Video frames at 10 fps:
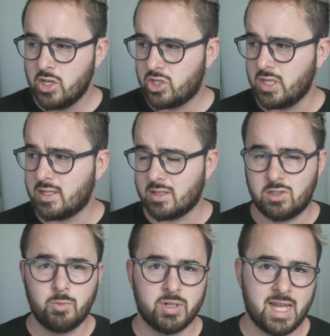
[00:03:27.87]
She's a
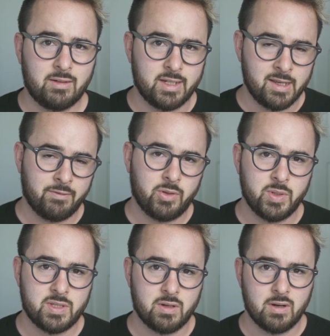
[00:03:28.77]
super talented
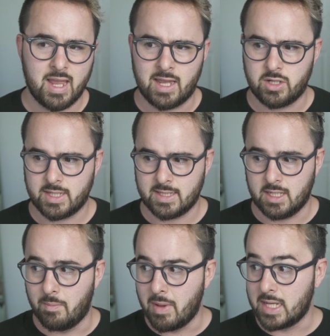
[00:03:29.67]
influencer and just has
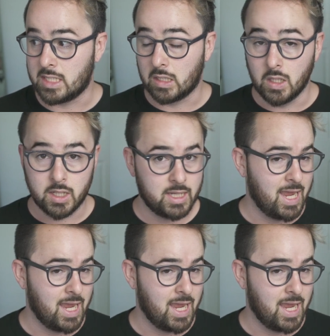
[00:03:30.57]
an amazing look.